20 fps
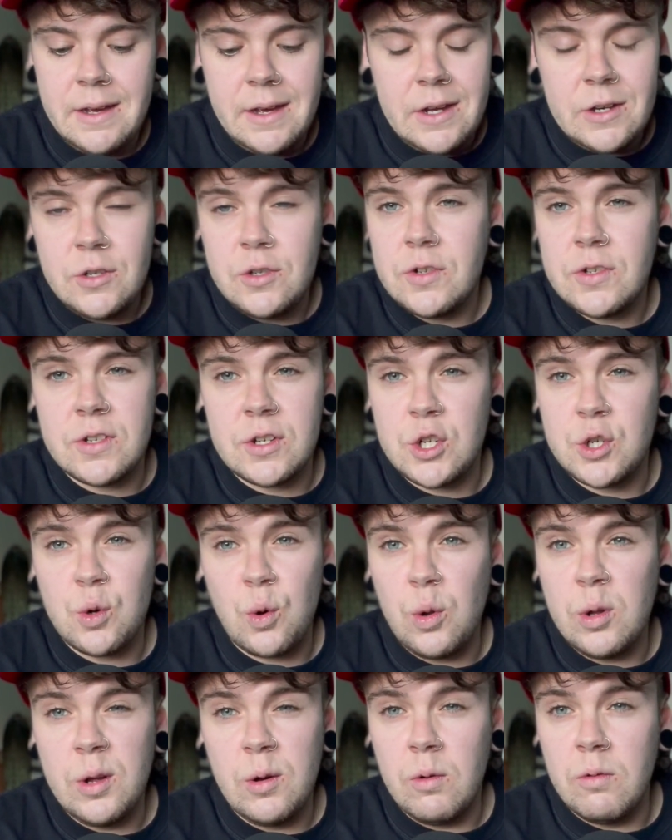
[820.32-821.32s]
Just a
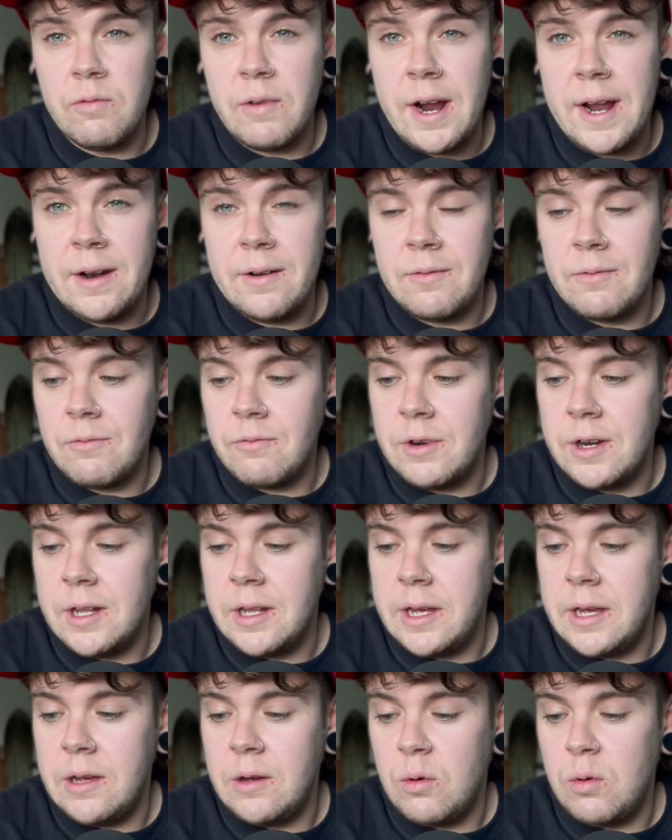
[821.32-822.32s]
short little rant,
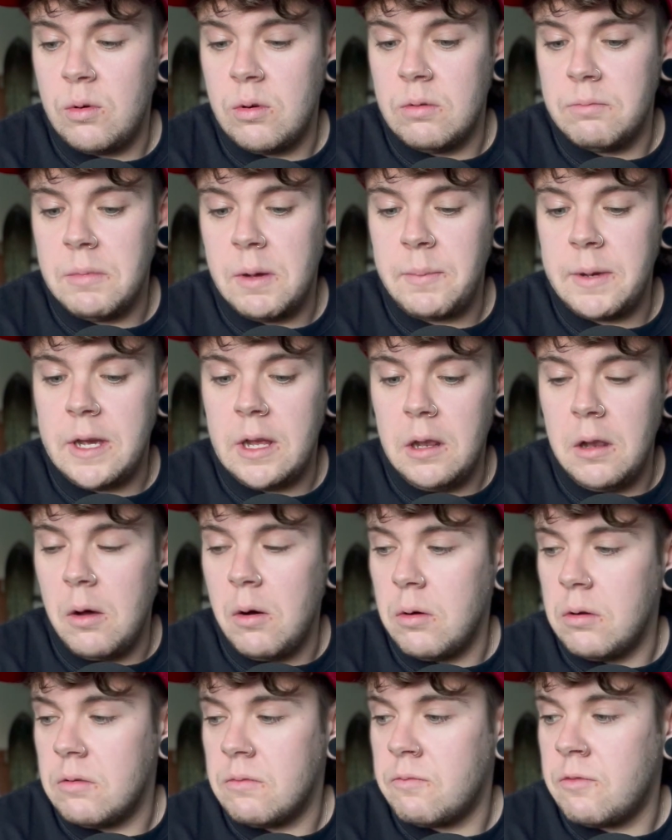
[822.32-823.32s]
really, or maybe a
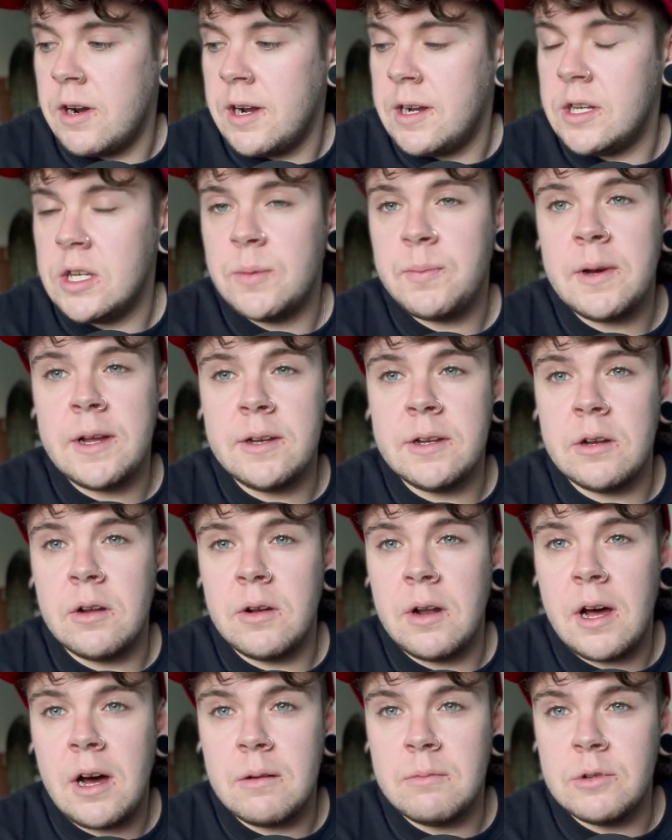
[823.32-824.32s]
long rant, depending
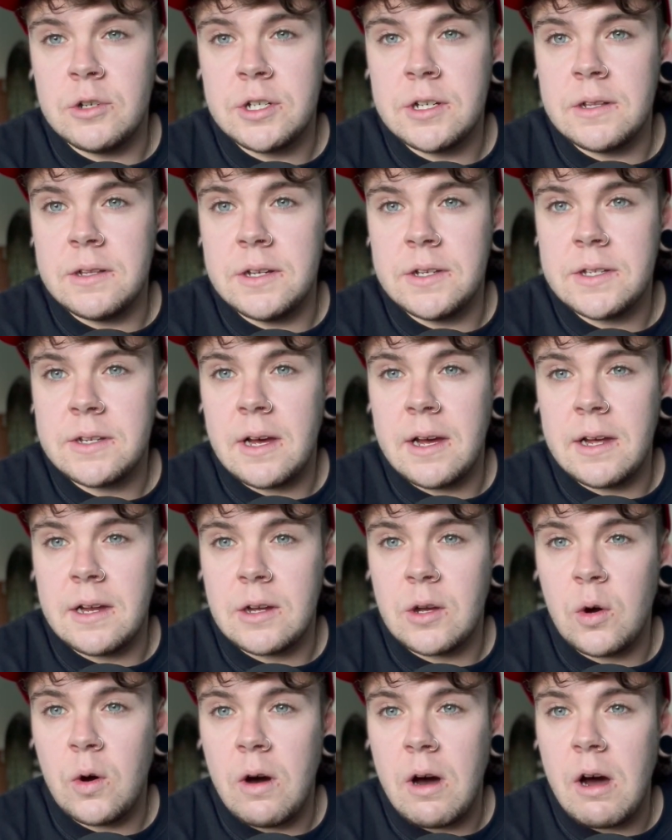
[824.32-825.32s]
on how much of this I
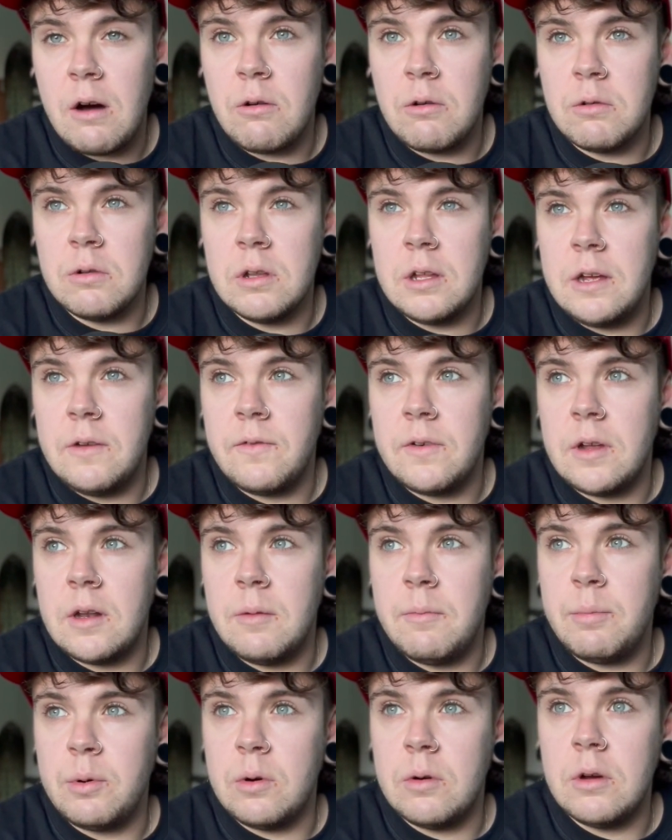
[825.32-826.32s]
cut out or leave
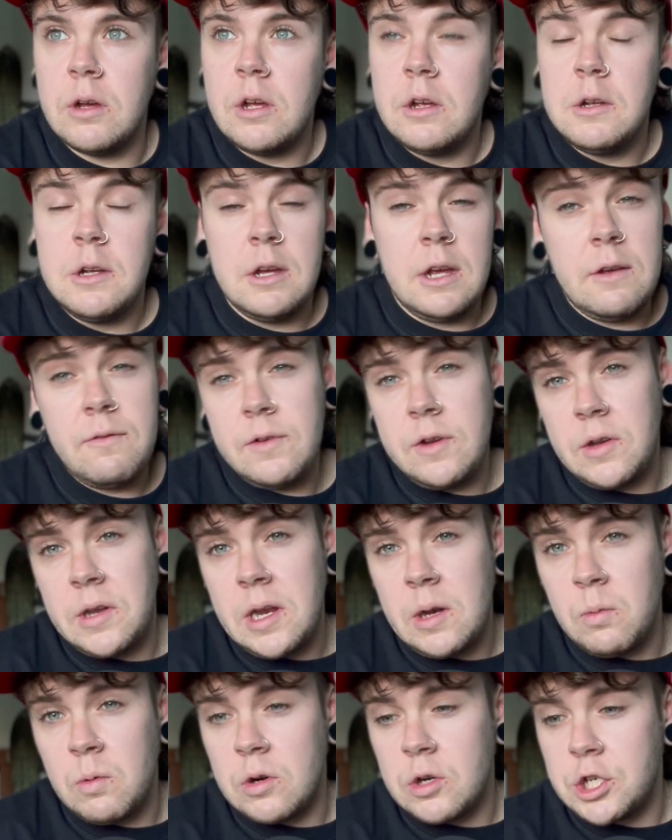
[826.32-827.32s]
in. But if you
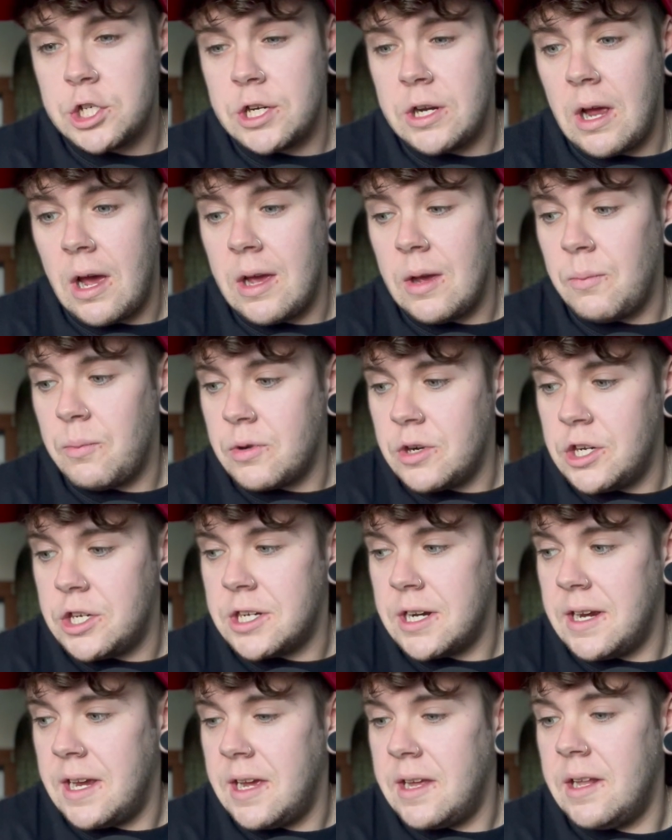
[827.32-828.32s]
did watch it, I
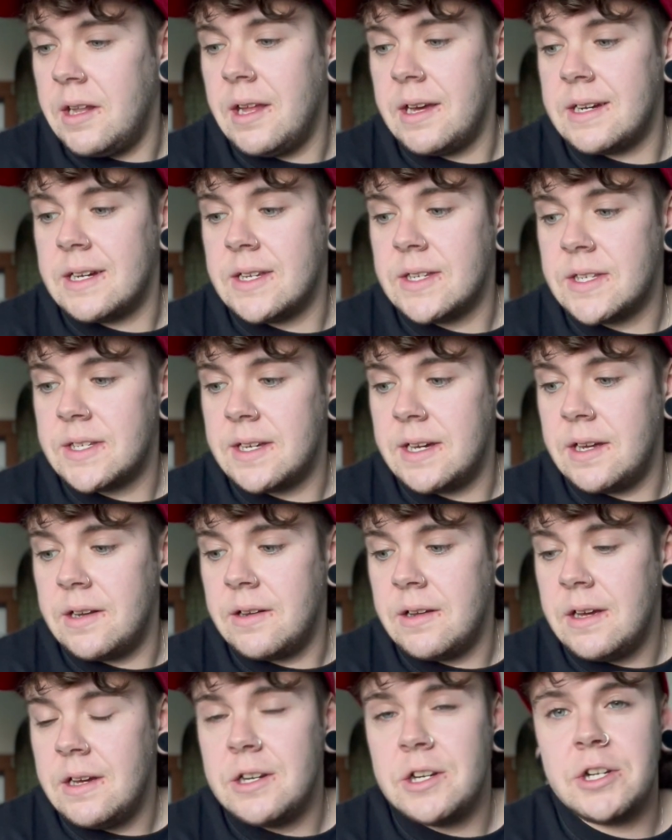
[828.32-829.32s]
appreciate it. Like I
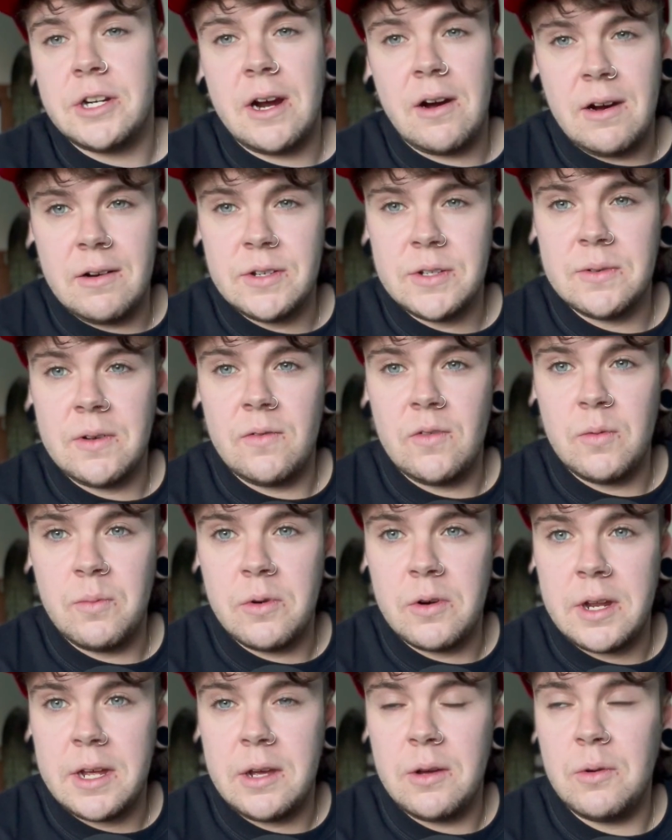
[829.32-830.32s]
said, shout out to
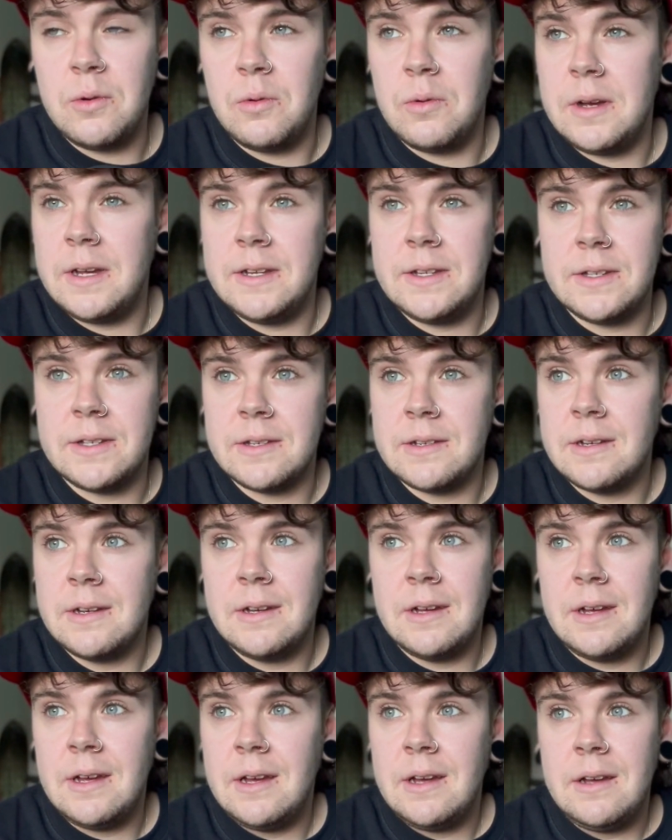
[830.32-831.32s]
everybody who is
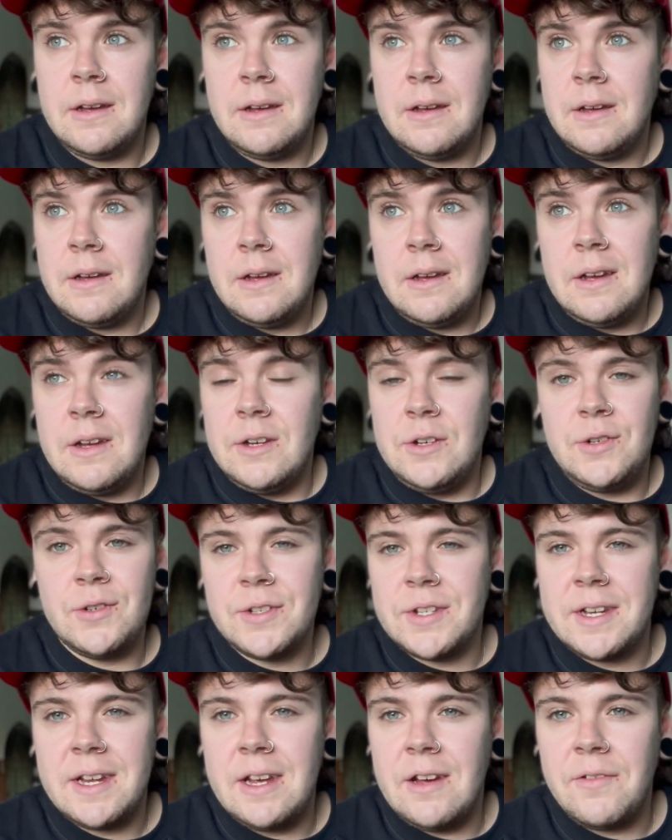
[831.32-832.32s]

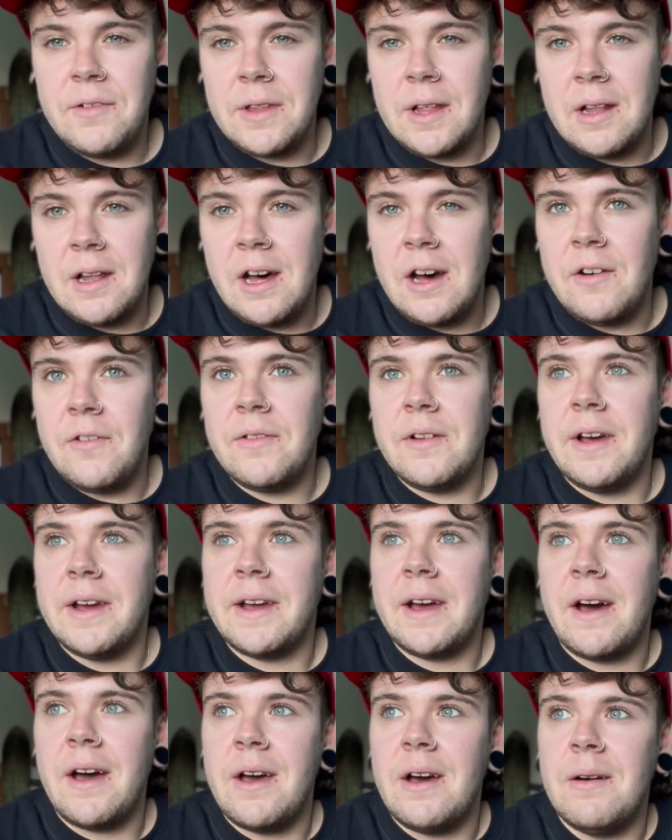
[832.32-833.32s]
just here for the laugh,
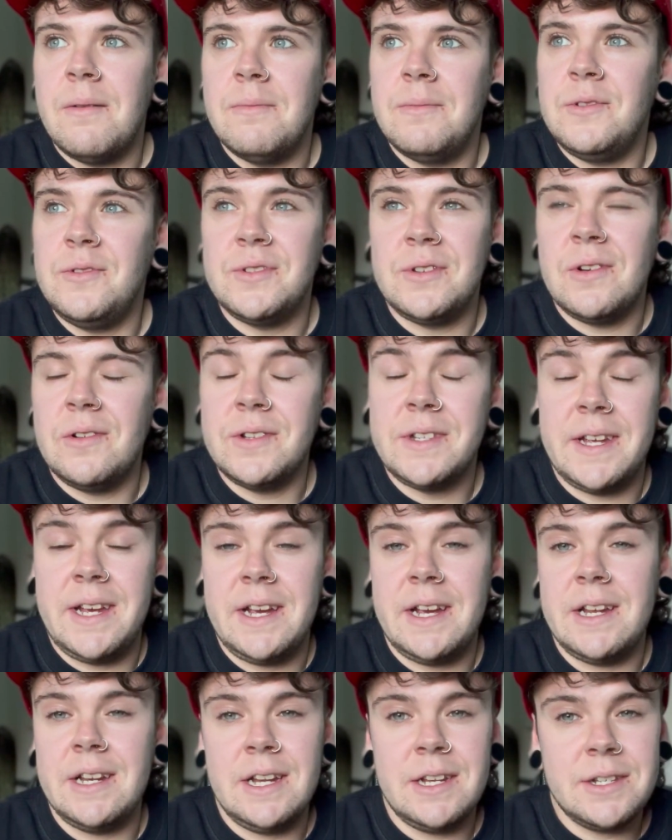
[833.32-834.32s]
like I am, who's not
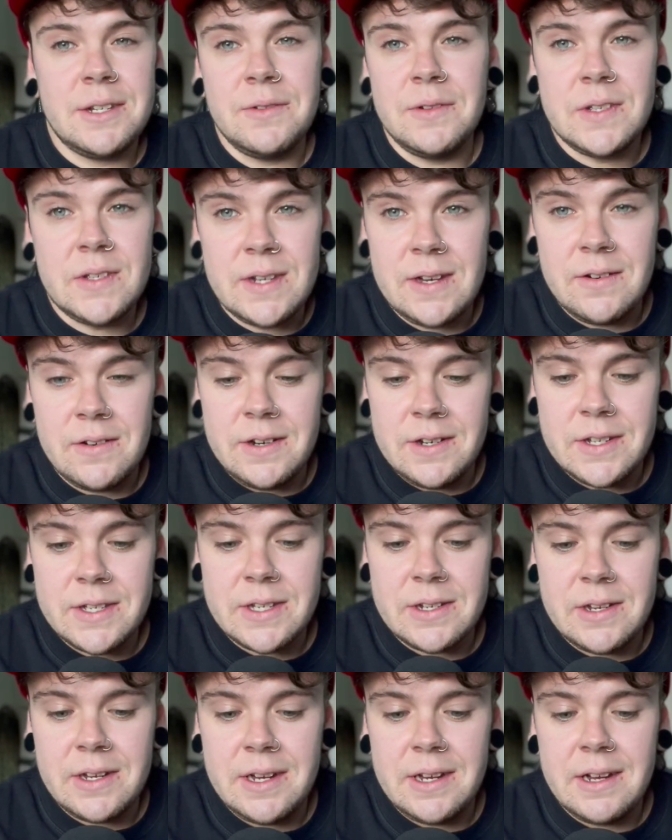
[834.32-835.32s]
taking it too
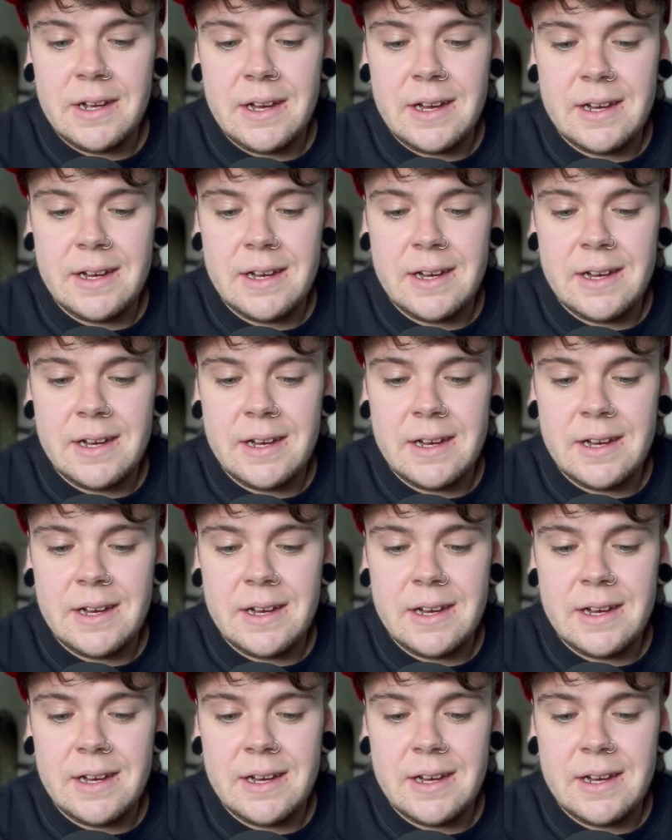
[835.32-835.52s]
seriously.